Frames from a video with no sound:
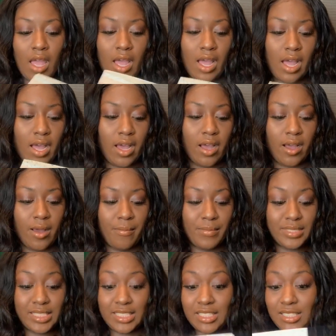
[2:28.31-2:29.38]
It
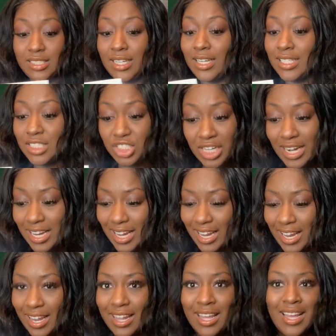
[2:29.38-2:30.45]
says
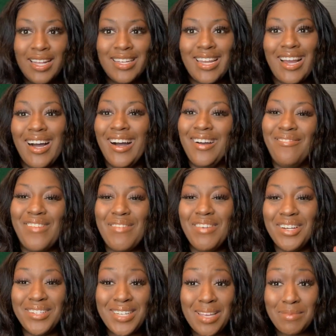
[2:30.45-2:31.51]
Jenny. My
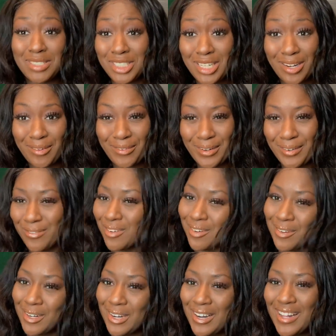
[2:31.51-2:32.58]
middle name is Jennifer,
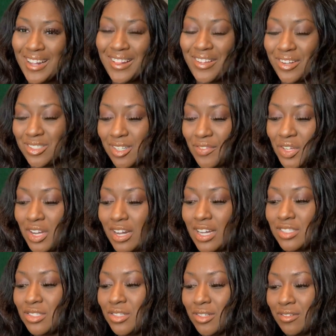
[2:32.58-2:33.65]
for those of you
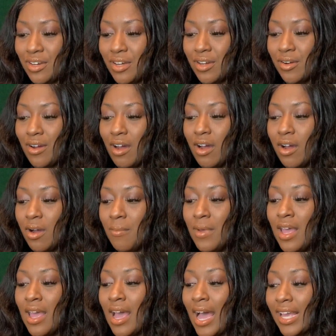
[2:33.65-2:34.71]
guys who don't know.
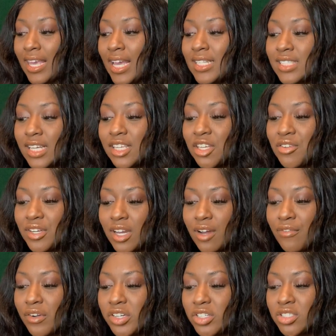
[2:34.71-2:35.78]
I can't thank you
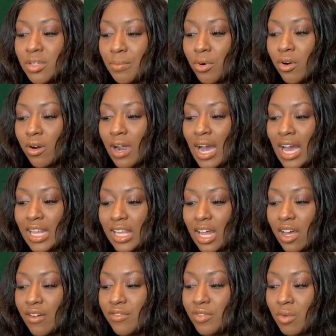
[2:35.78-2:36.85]
enough for your support. I
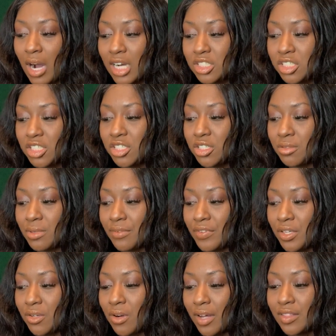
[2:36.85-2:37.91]
loved watching your
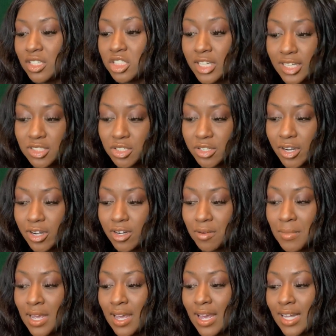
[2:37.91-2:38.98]
review on the chaser
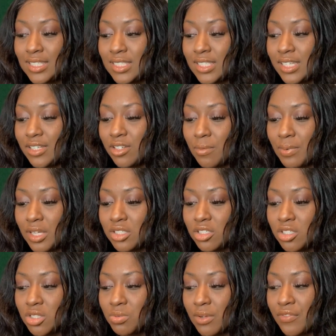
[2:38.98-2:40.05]
comb and seeing your
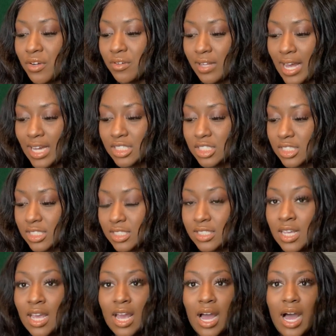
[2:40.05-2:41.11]
pictures with your lashes.
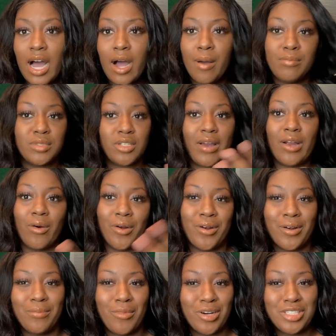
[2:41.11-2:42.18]
So I
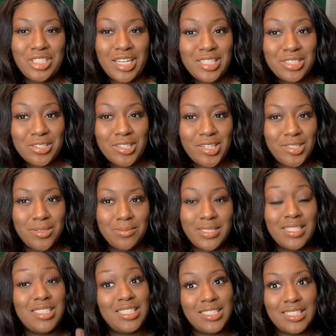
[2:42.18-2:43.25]
ordered more chaser combs
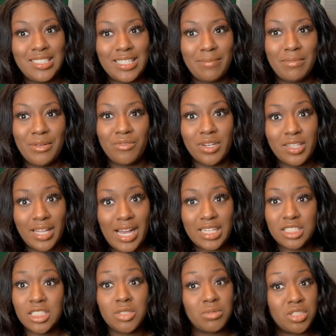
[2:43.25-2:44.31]
and she did send me free
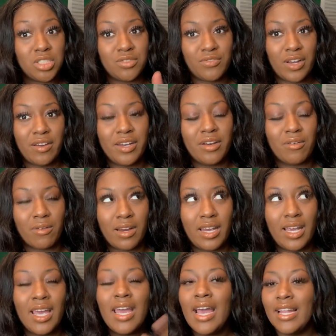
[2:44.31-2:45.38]
lashes, which is very
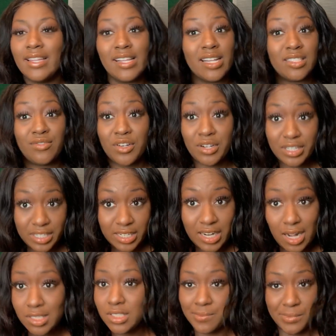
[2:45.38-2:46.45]
great. I think that's very good
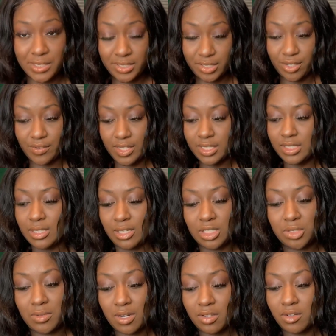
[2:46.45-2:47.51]
customer service. So I
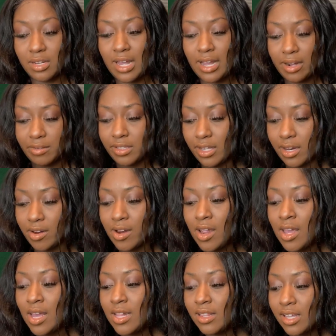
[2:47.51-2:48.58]
just want to throw that out there.
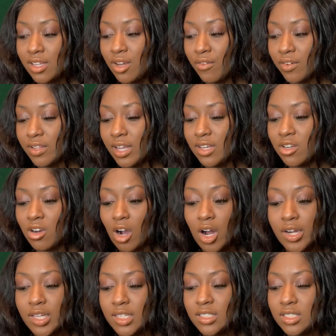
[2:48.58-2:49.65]
Thank you for letting your
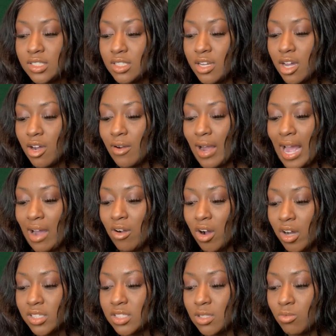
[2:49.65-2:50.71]
audience know how
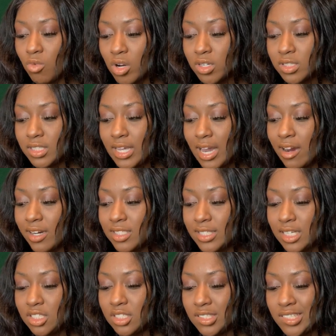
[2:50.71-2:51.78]
awesome Royalty Hair
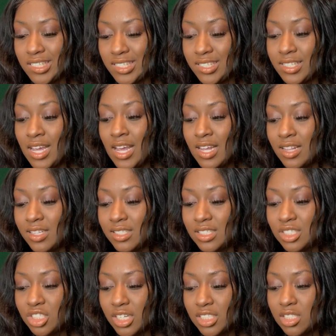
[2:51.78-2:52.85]
Extensions is. This
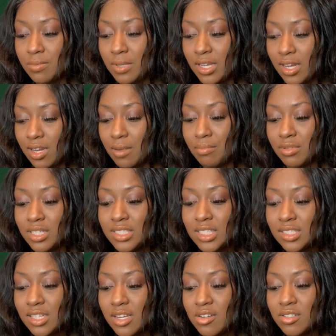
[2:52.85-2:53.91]
is just the beginning. Please
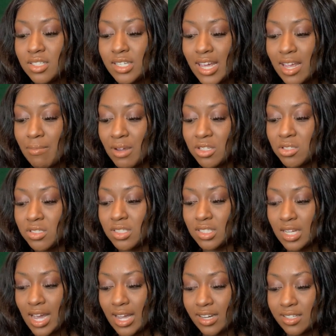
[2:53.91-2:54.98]
continue to take pictures and
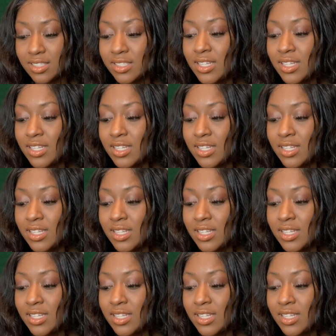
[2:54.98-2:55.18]
tag us.